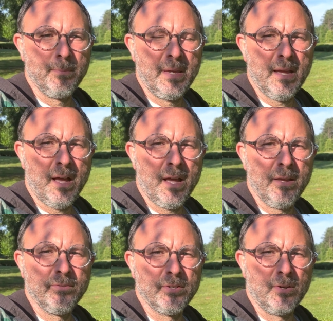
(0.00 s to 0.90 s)

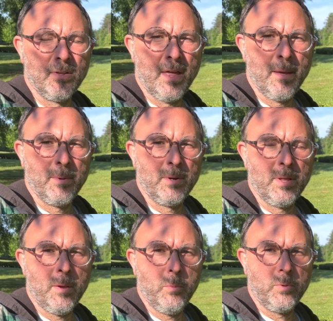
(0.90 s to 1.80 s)
beehives and all that, but it'll
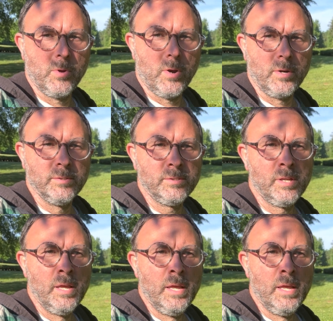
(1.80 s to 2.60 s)
help with gardens.